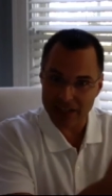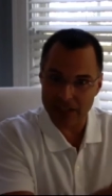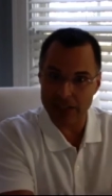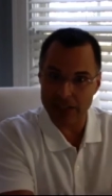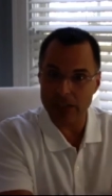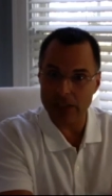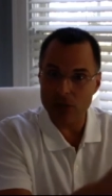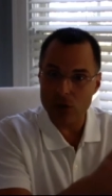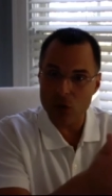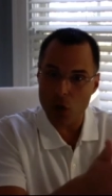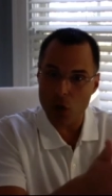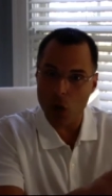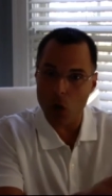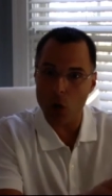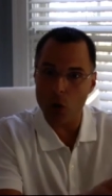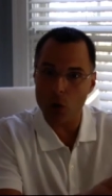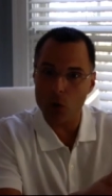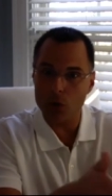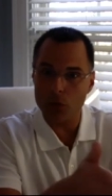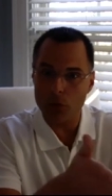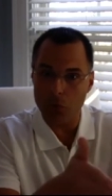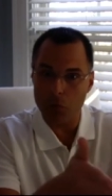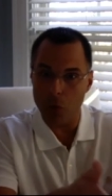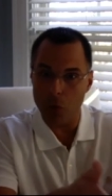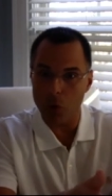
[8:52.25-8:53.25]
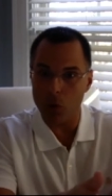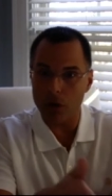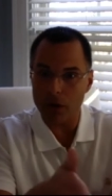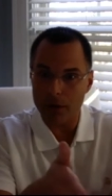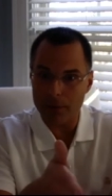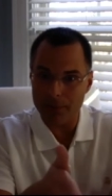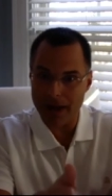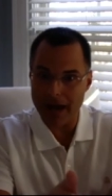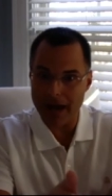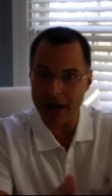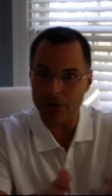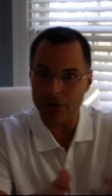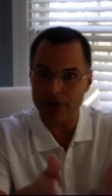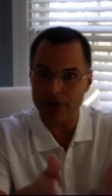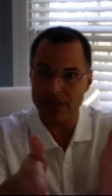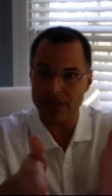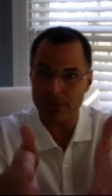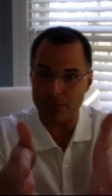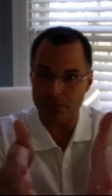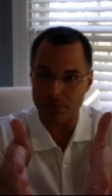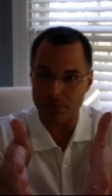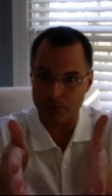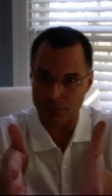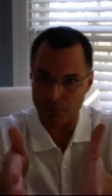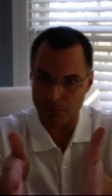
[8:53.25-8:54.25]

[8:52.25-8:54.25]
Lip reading: he known more about it,